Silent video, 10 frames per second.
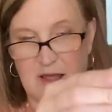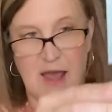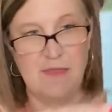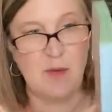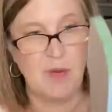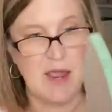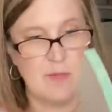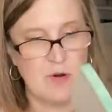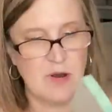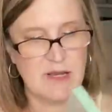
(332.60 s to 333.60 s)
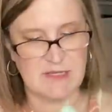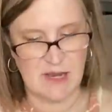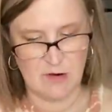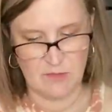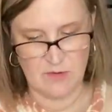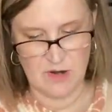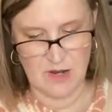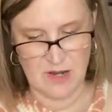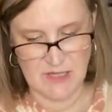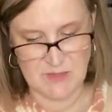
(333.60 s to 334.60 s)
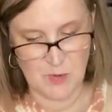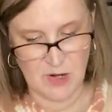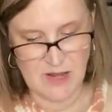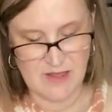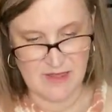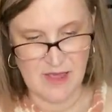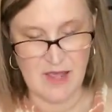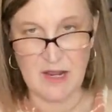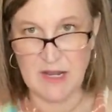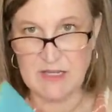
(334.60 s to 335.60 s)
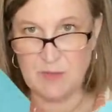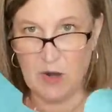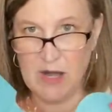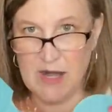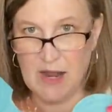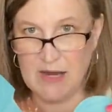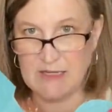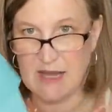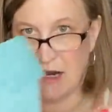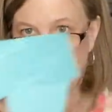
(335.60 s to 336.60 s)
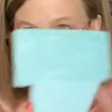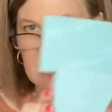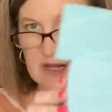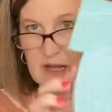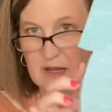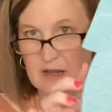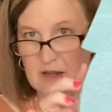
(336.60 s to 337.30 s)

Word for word: And the paper is like, it's pretty thick. It's pretty nice, actually.